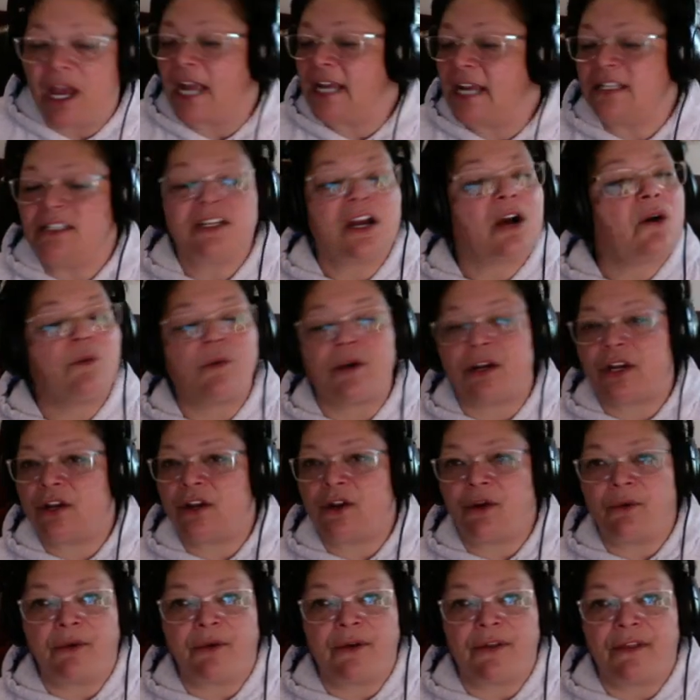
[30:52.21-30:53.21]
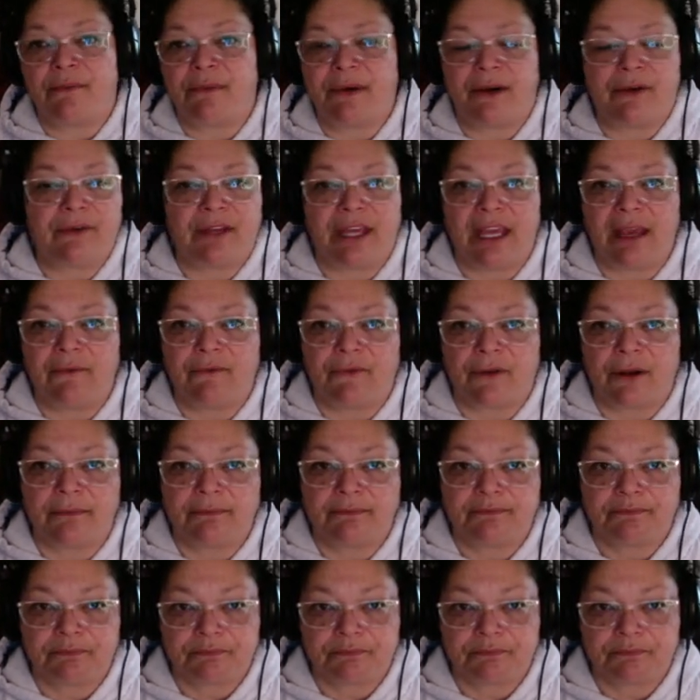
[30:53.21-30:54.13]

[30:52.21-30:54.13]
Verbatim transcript: I don't want to know where the bone came from.